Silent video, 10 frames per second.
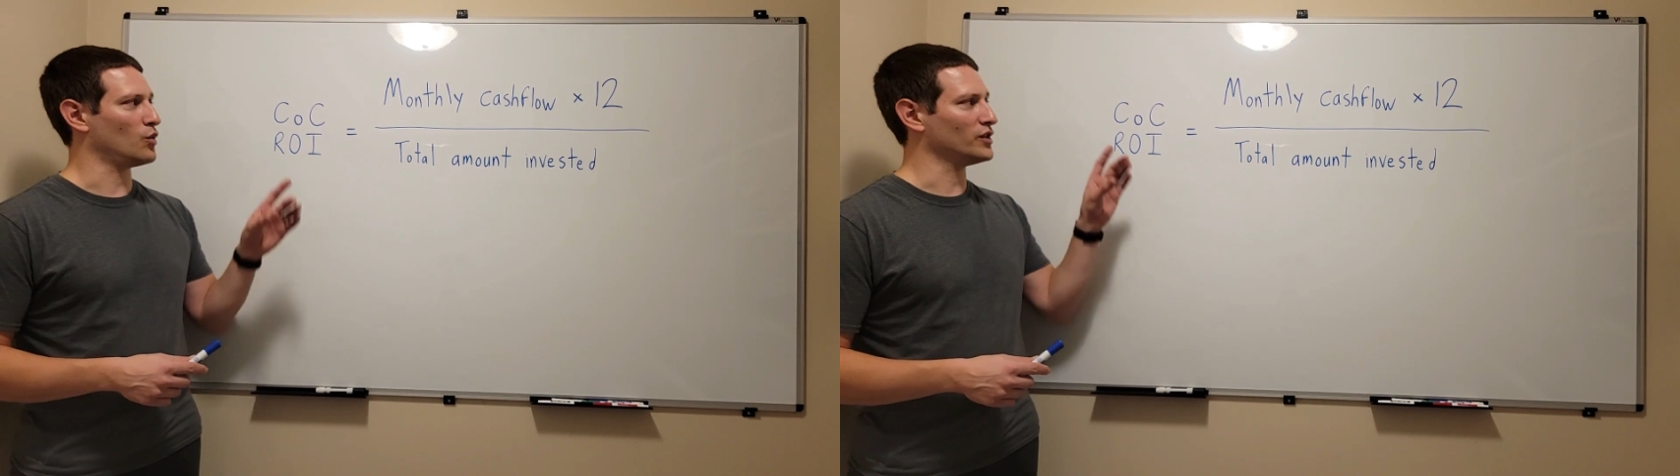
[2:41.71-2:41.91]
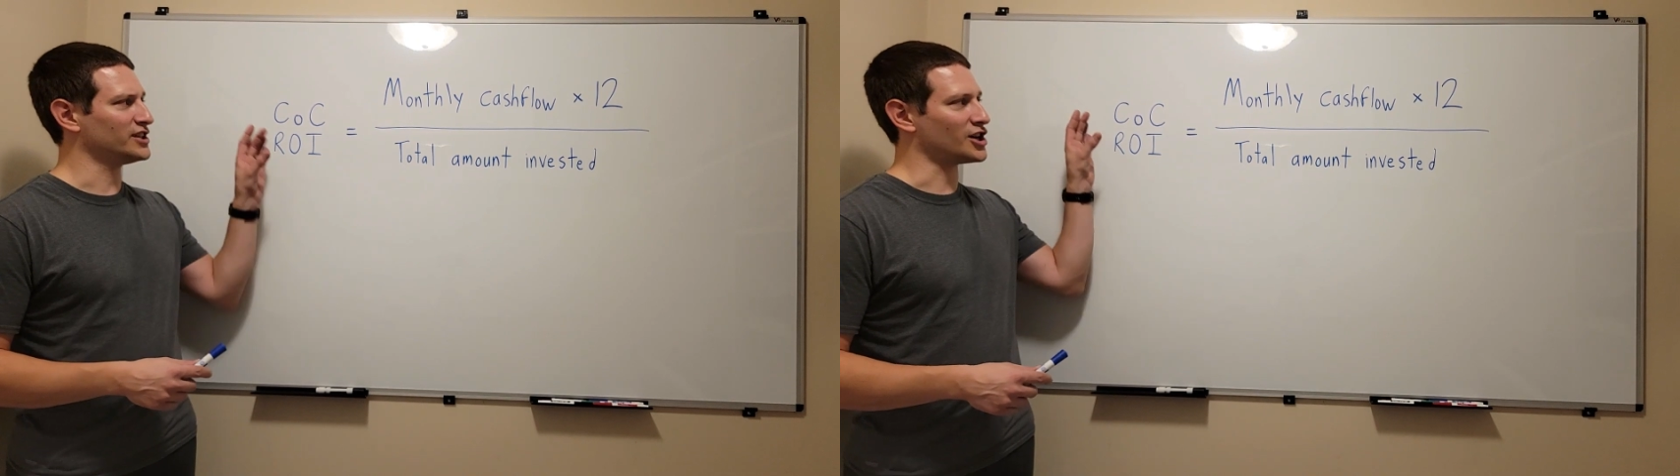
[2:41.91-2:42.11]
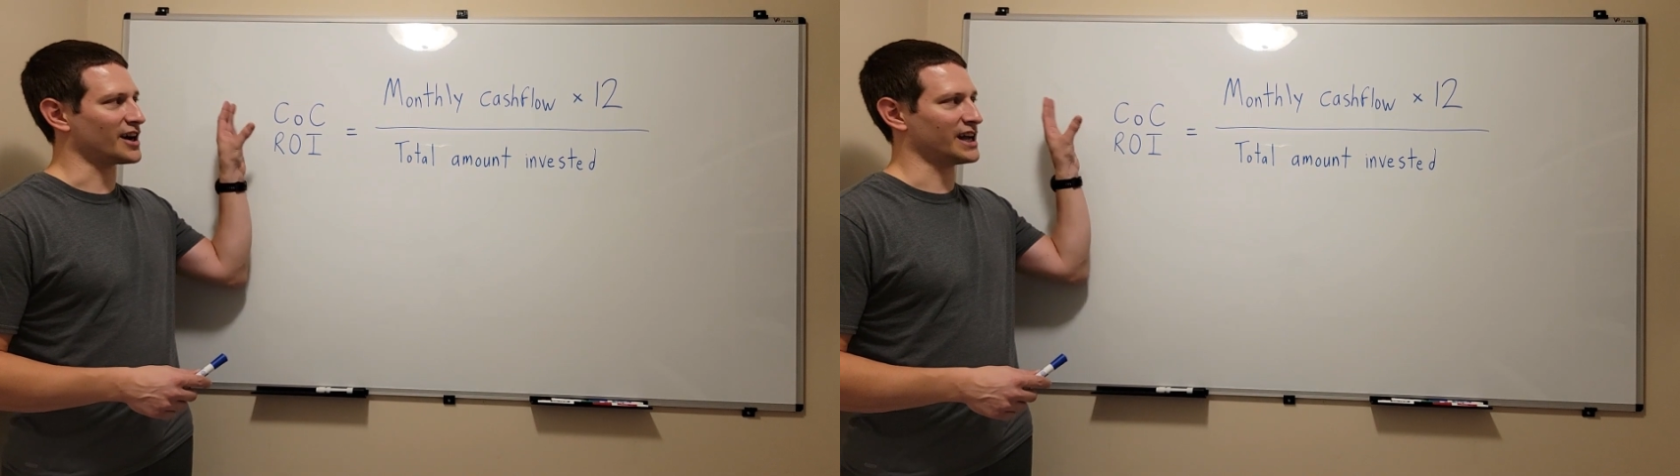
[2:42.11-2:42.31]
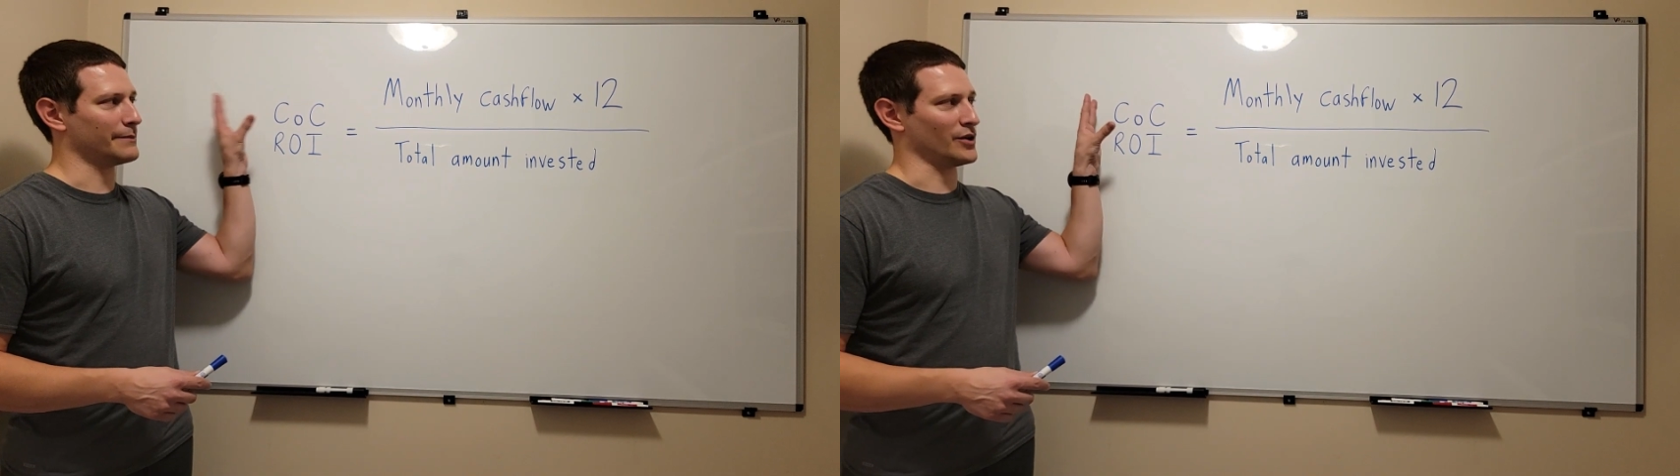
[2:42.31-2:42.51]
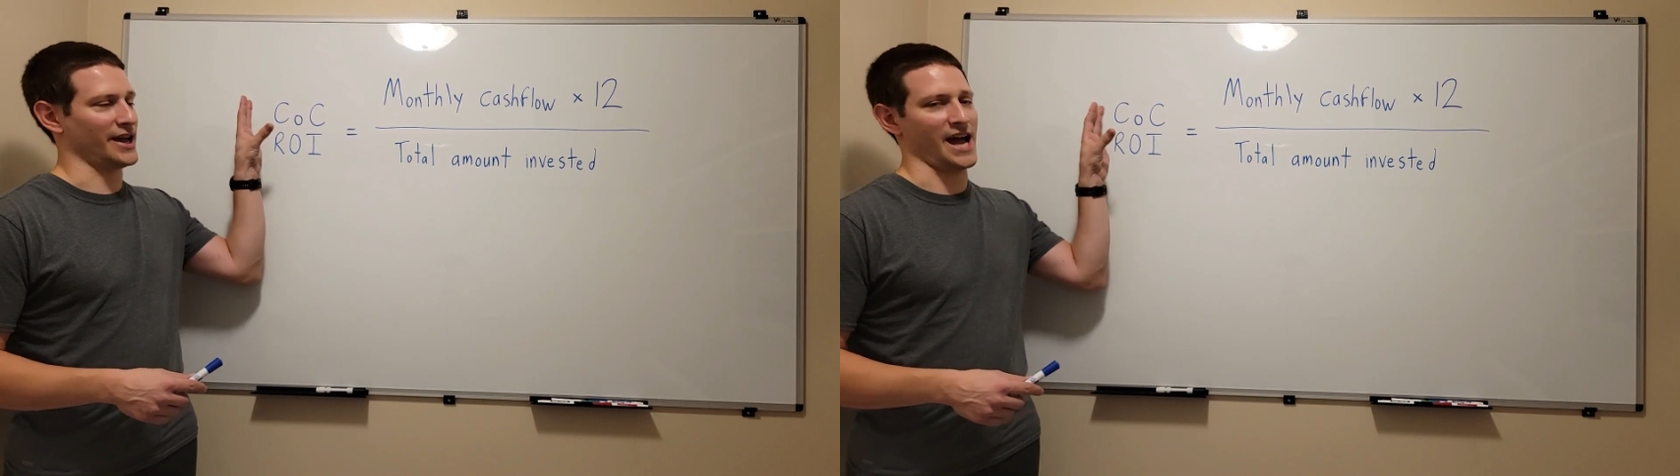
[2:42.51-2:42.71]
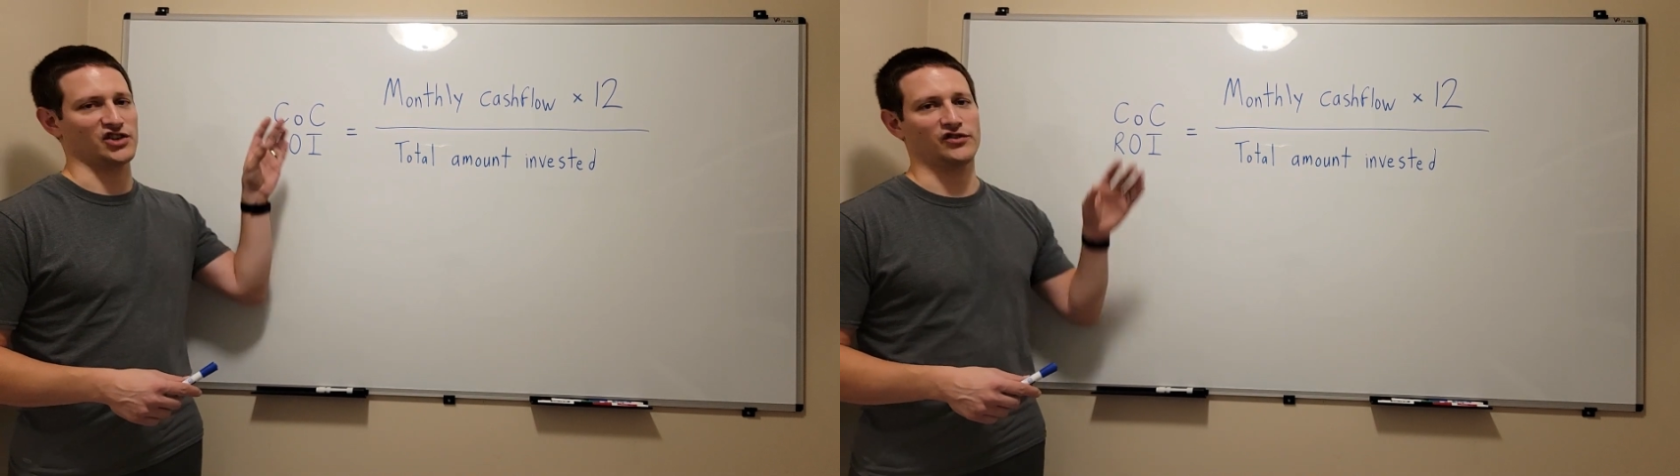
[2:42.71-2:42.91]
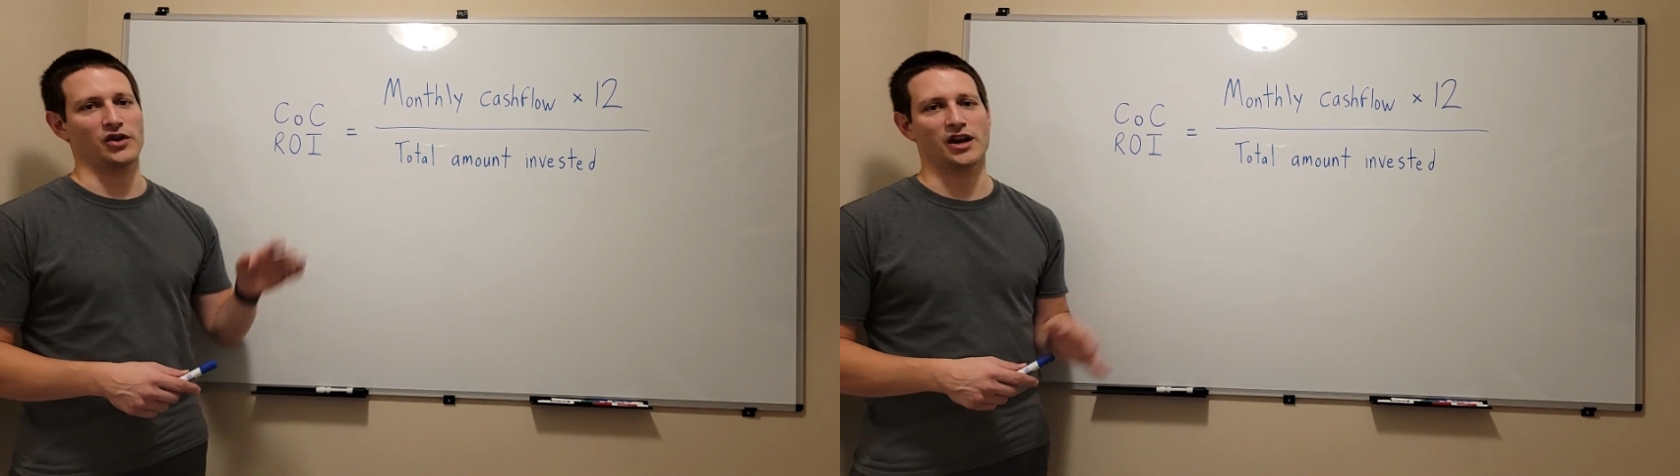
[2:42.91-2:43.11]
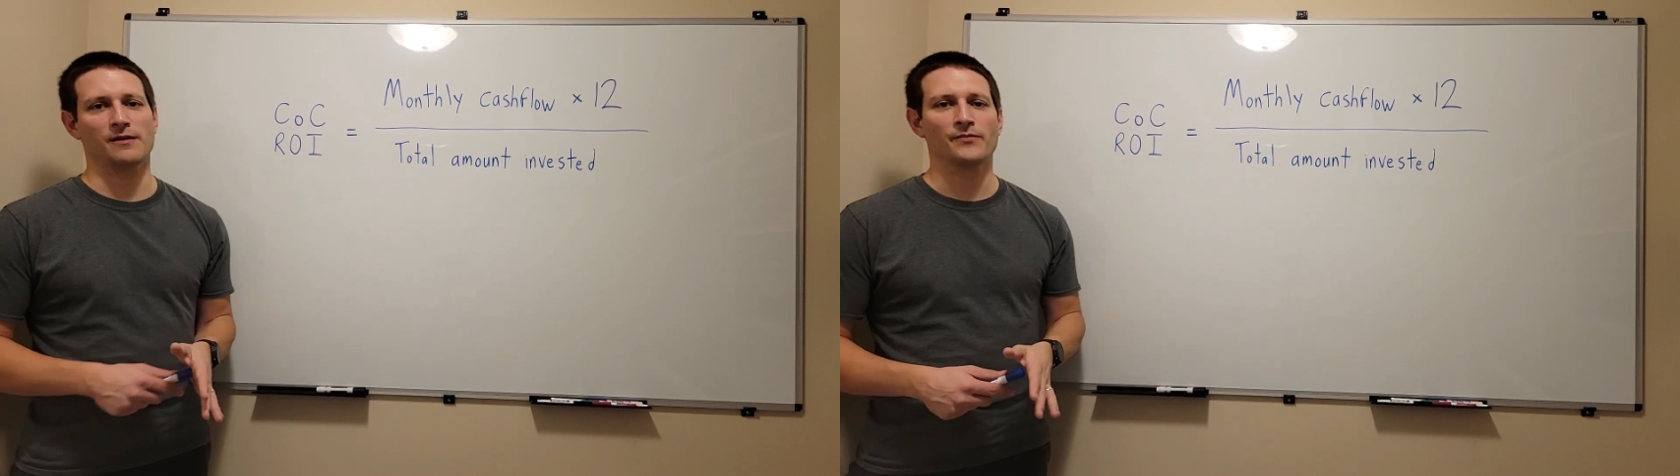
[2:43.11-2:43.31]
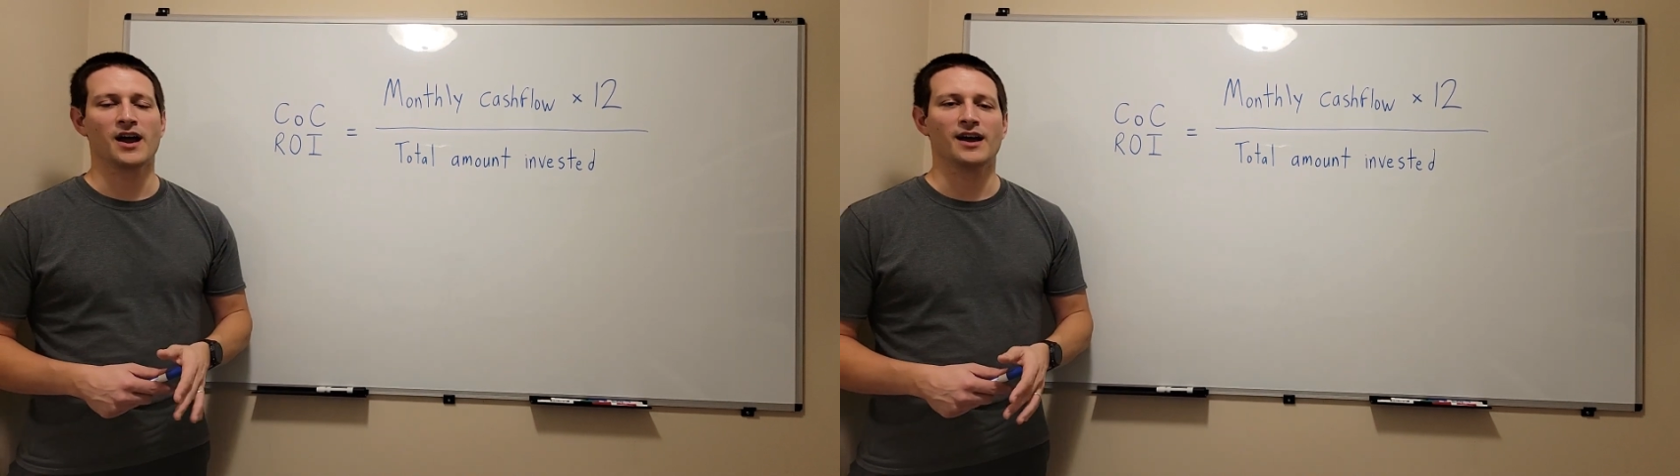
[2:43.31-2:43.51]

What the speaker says: only talking about cash flow here.